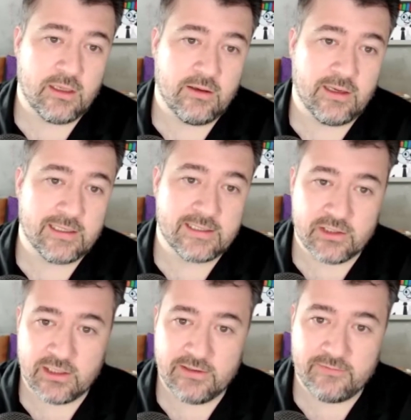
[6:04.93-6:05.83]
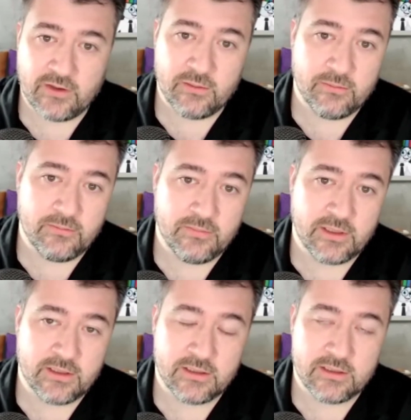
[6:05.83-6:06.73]
essentially from
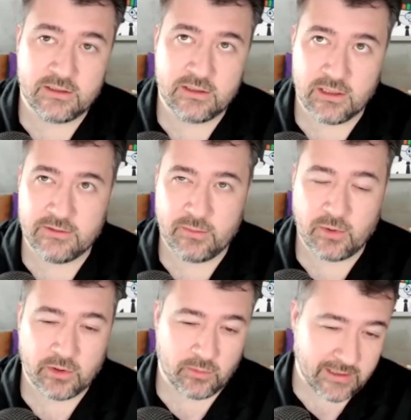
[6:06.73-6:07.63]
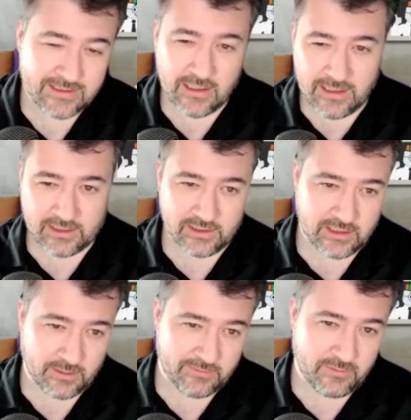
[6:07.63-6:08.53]
the delivery broker. It's not actually
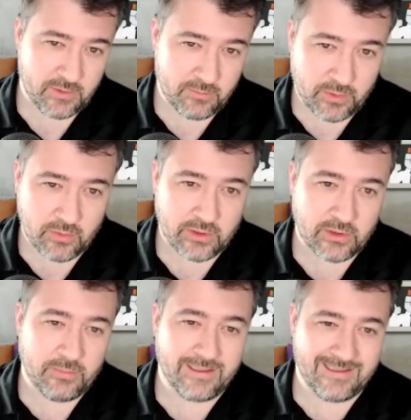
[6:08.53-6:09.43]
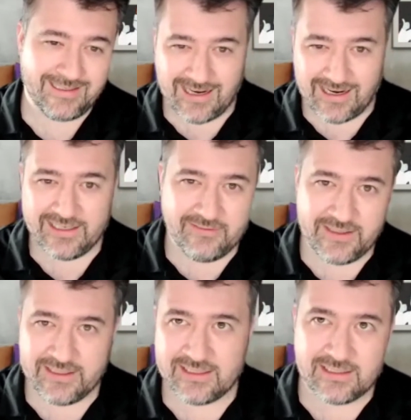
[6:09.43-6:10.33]
coming from the broker, but it kind of
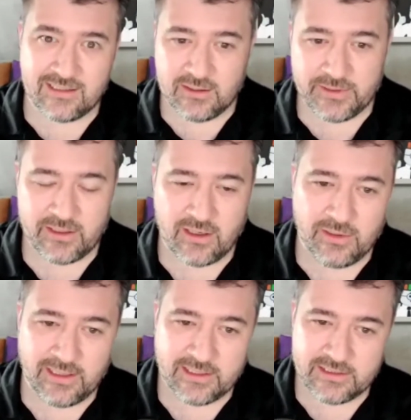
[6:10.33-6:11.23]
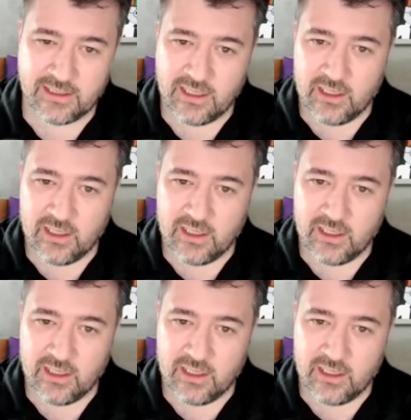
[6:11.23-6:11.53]
is. It's a little bit complex.